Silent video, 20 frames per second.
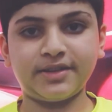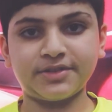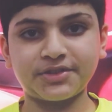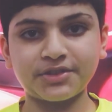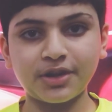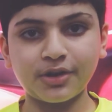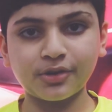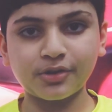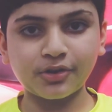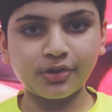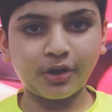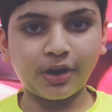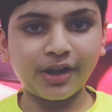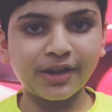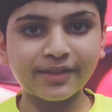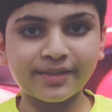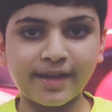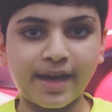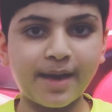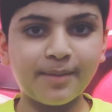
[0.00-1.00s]
So
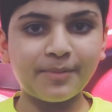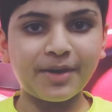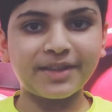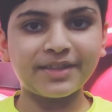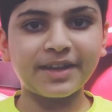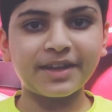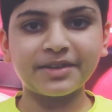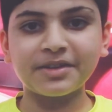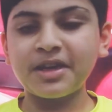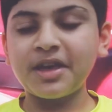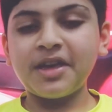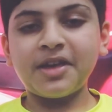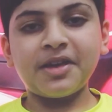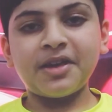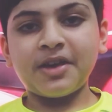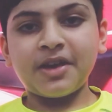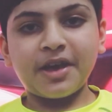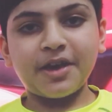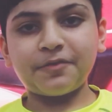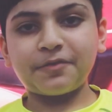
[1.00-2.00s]
call them, and then
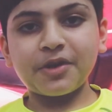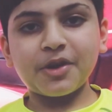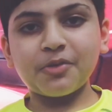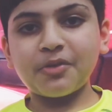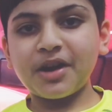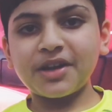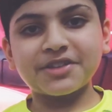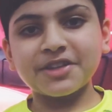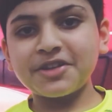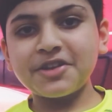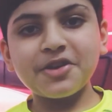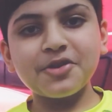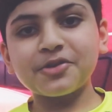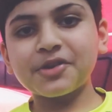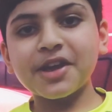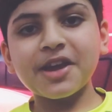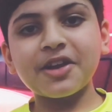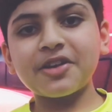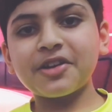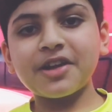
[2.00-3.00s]
if you want a new
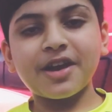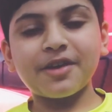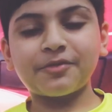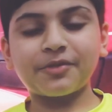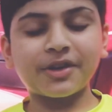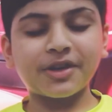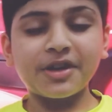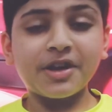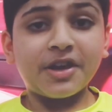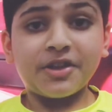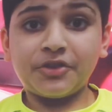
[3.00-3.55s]
gear lever,